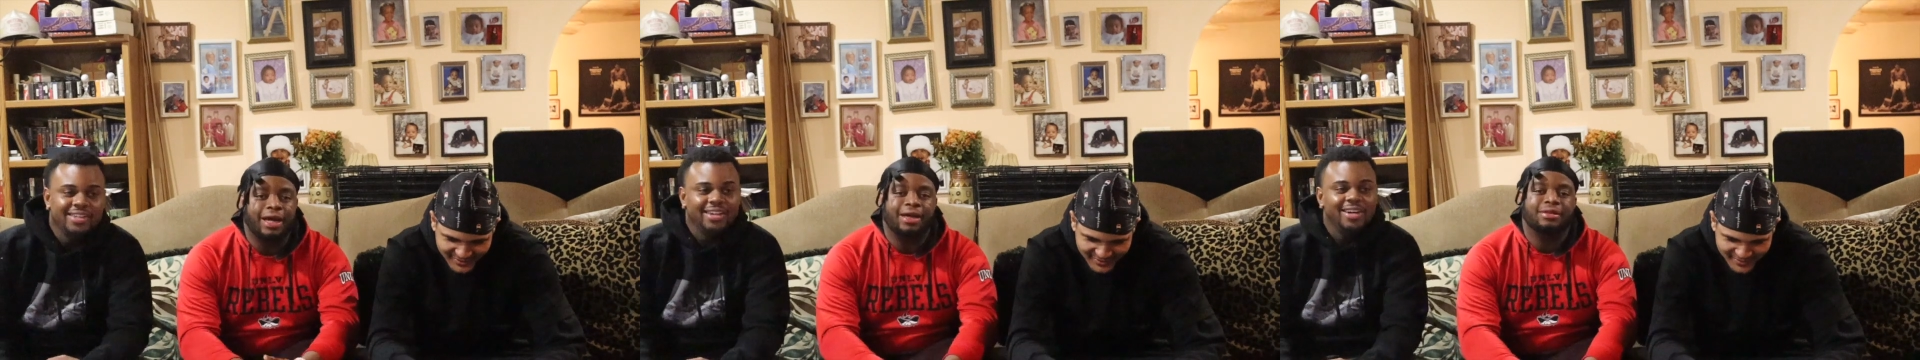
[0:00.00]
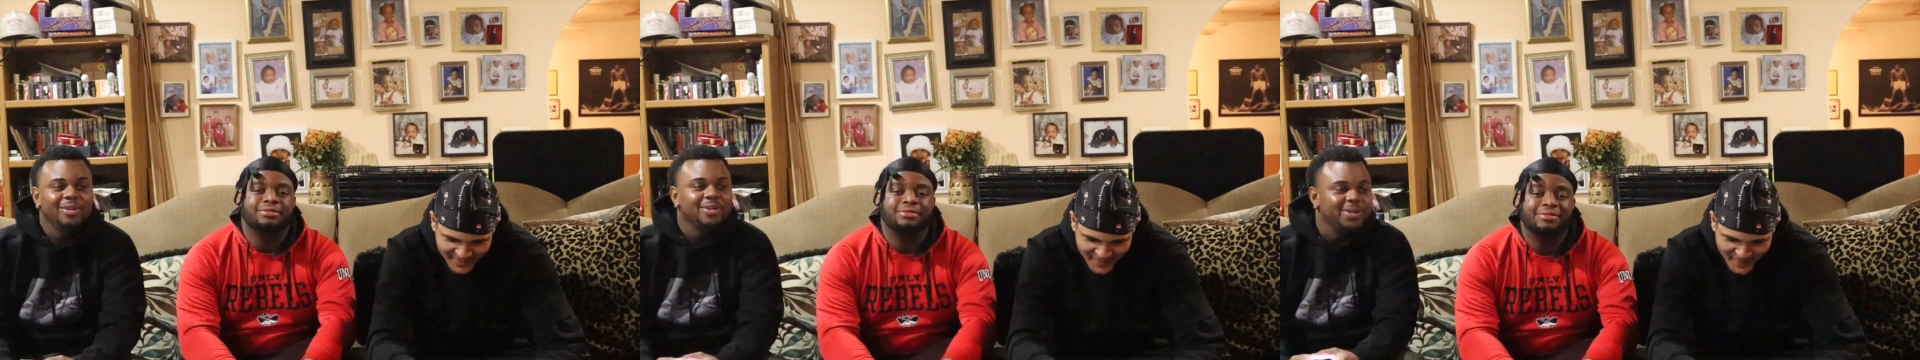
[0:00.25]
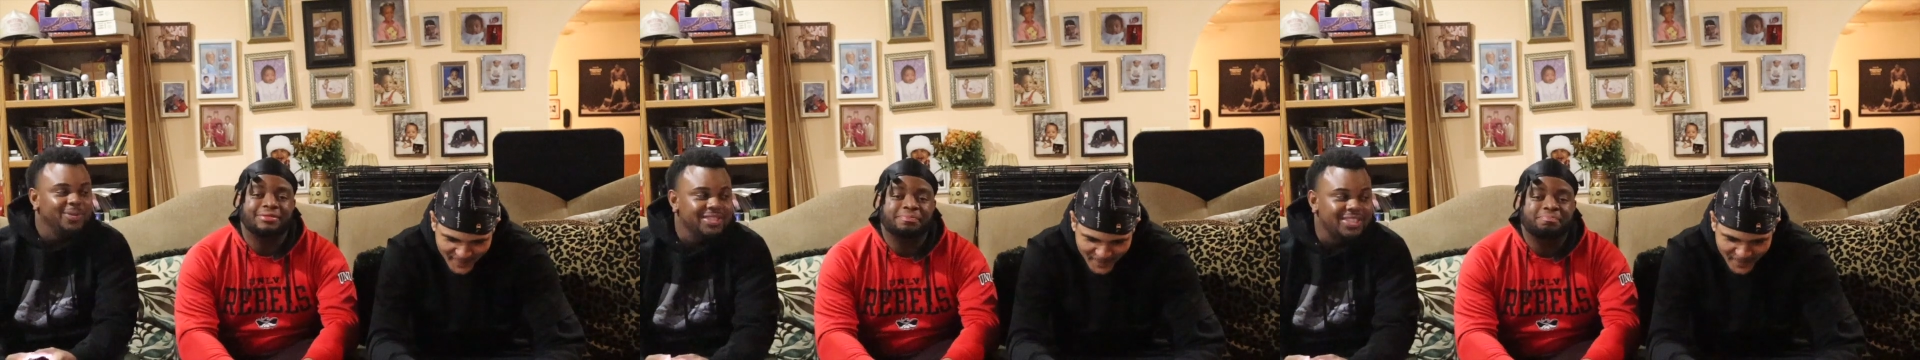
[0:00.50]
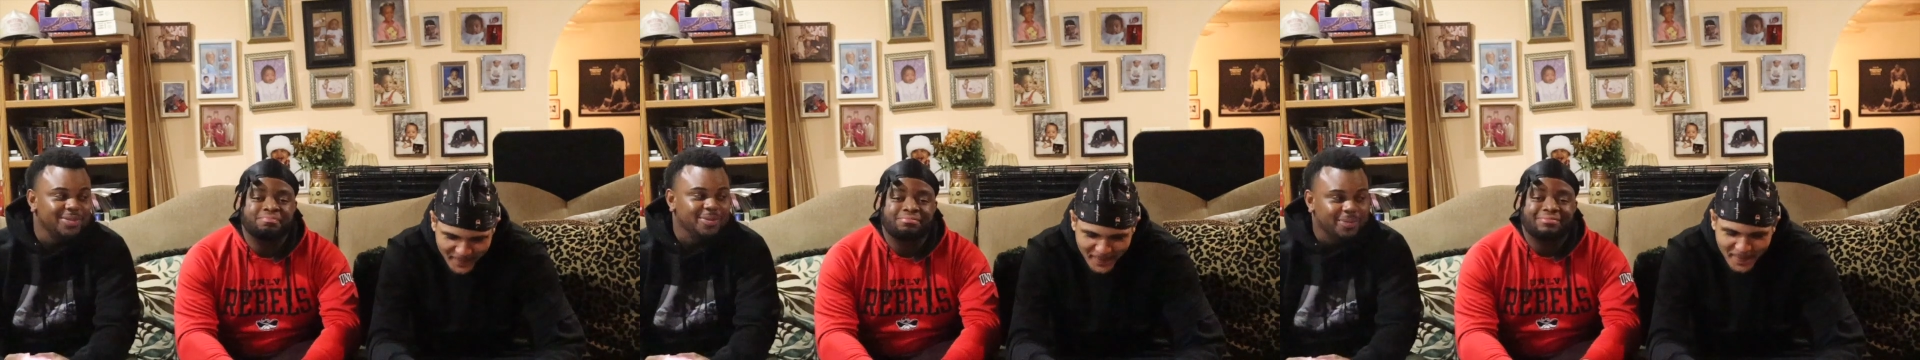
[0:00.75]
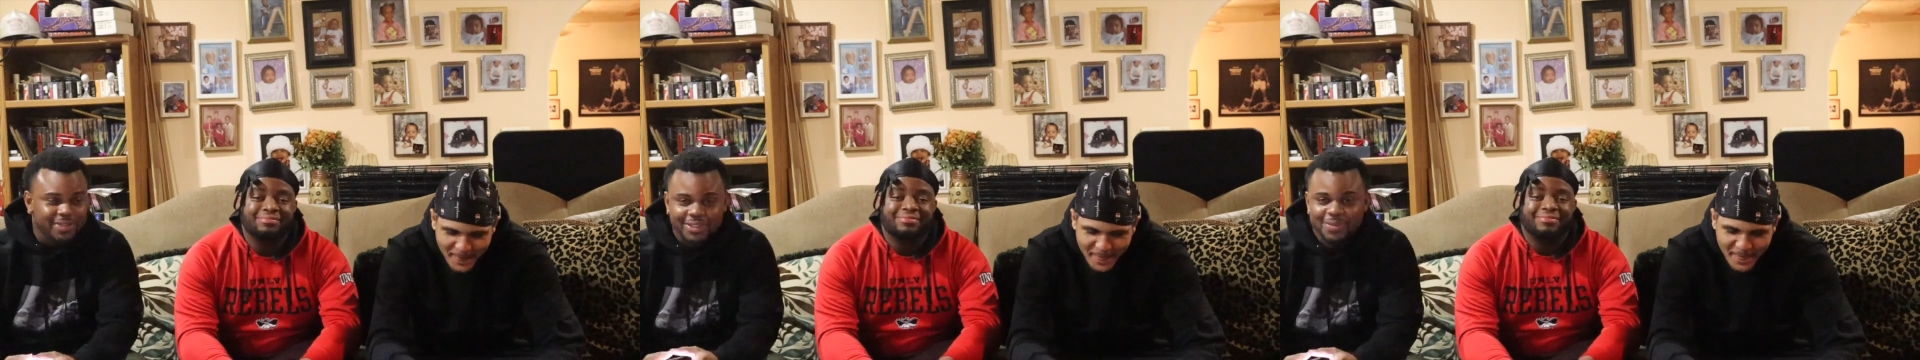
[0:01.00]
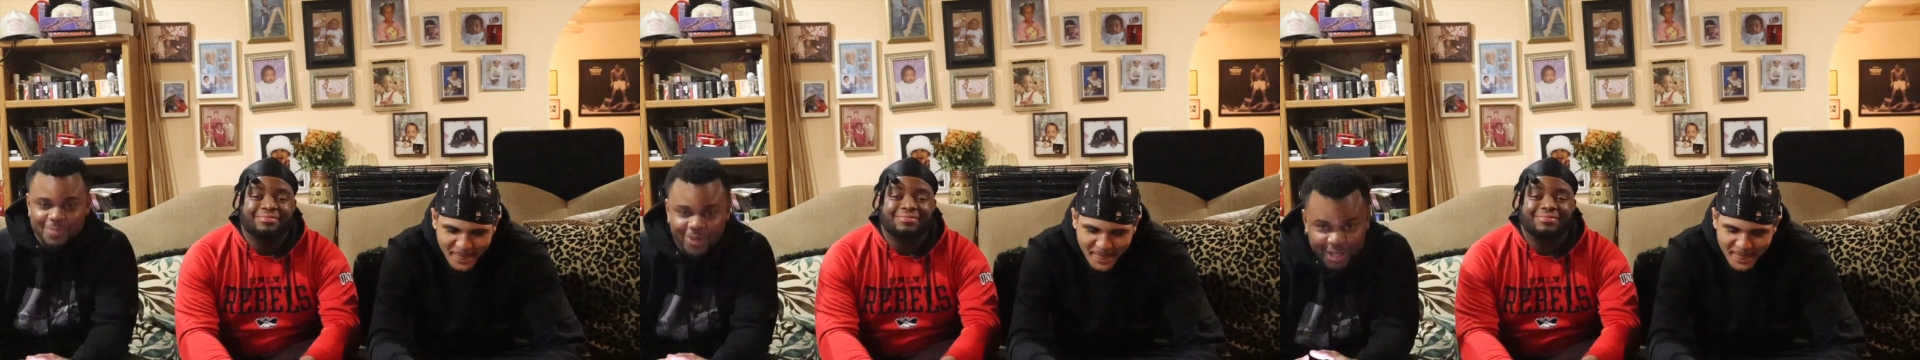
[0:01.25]
Speaker 1: that. I don't know what's up with
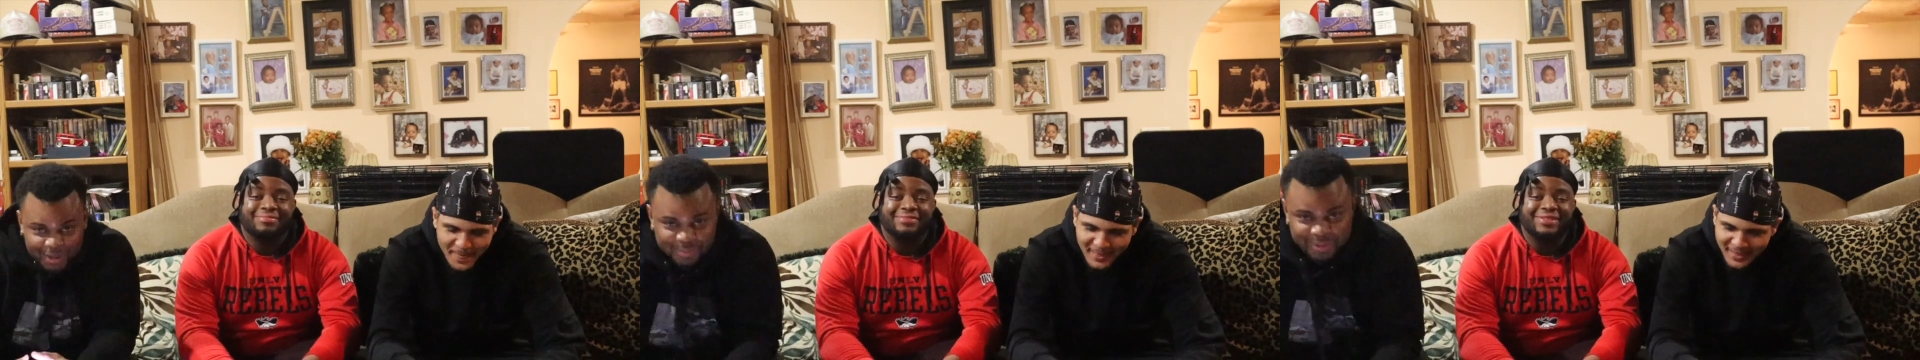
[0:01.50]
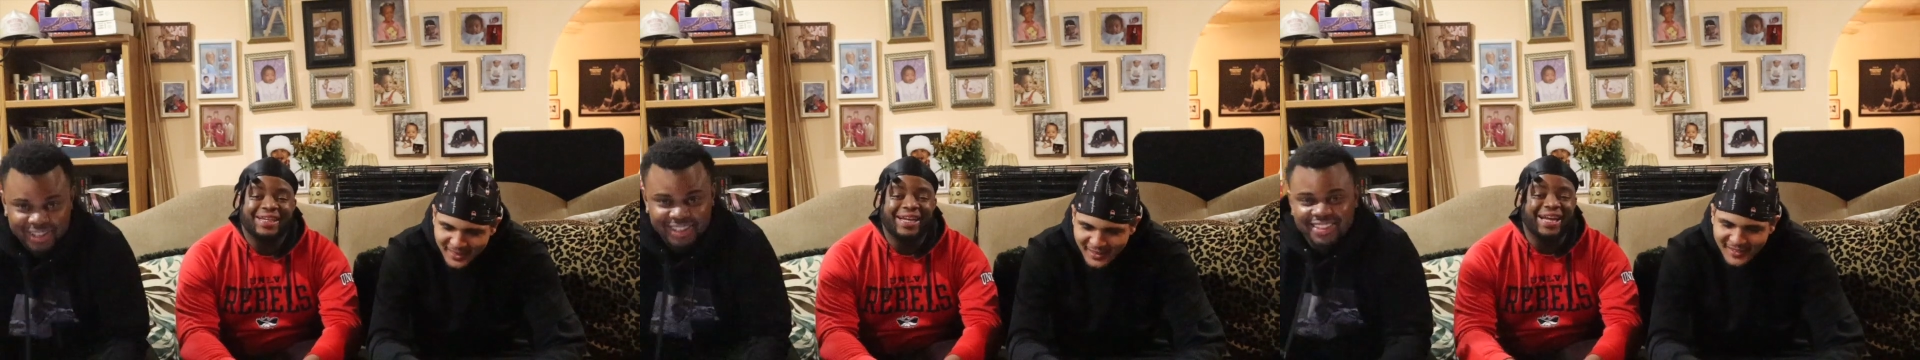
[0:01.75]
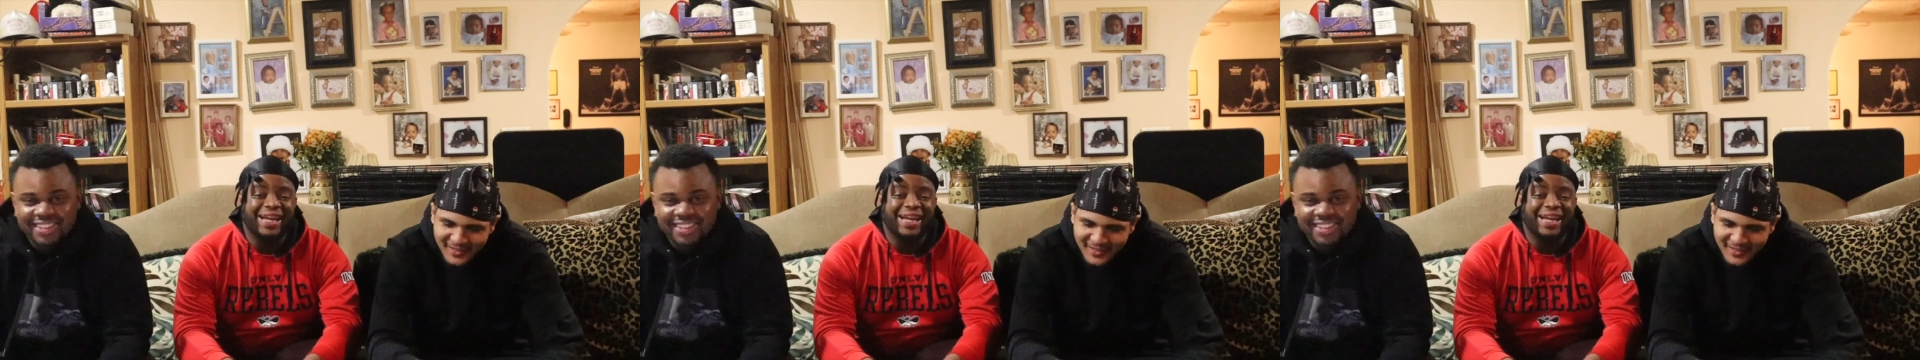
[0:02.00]
my nigga Mark, but